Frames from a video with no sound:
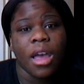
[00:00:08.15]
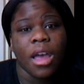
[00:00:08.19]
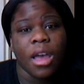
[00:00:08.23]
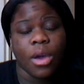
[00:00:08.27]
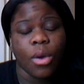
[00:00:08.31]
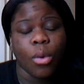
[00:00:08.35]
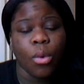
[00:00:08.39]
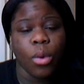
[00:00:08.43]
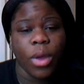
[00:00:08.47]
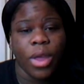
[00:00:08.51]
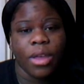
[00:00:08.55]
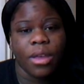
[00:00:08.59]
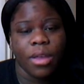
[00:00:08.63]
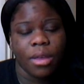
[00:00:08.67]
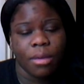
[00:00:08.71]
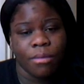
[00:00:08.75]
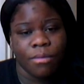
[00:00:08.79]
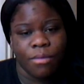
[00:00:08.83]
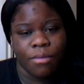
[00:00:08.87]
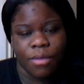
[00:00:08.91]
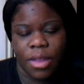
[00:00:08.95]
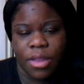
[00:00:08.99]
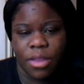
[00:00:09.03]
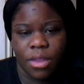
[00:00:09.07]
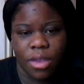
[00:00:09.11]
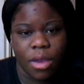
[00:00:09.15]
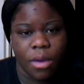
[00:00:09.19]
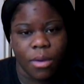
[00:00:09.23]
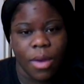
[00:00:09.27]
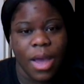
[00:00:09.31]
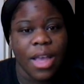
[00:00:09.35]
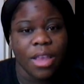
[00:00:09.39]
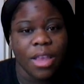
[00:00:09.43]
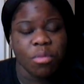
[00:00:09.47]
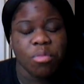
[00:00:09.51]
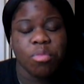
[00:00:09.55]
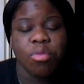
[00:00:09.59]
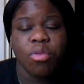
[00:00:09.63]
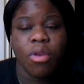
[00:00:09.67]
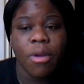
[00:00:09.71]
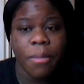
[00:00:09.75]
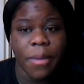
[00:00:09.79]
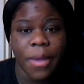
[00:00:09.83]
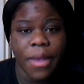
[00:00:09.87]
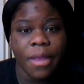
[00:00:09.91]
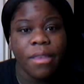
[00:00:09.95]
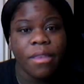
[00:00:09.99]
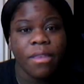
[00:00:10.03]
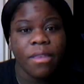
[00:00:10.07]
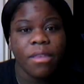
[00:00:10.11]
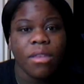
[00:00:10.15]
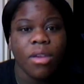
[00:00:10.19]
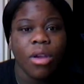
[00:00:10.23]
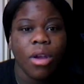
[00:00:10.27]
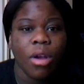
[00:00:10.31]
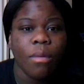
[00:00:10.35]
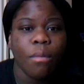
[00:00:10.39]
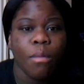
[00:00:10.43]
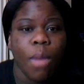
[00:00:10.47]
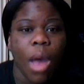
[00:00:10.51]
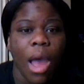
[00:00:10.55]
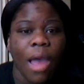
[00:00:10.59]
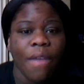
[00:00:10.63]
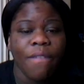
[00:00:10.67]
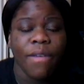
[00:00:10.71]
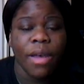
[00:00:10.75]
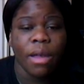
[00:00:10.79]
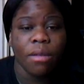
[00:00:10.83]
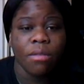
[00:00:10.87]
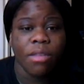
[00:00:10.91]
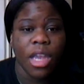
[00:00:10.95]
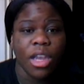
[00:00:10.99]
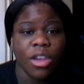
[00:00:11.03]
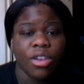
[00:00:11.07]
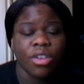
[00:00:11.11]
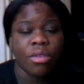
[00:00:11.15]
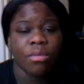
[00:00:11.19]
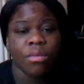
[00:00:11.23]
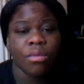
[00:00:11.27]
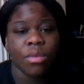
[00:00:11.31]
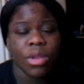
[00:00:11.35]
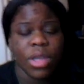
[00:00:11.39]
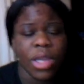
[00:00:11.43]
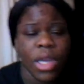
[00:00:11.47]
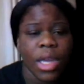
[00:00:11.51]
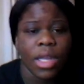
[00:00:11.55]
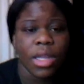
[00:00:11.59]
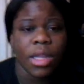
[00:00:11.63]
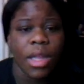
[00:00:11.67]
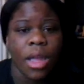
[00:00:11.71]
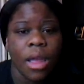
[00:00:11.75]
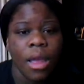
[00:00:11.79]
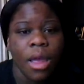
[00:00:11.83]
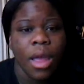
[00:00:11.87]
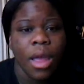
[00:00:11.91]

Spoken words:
a quick video, as promised, on my foundation routine.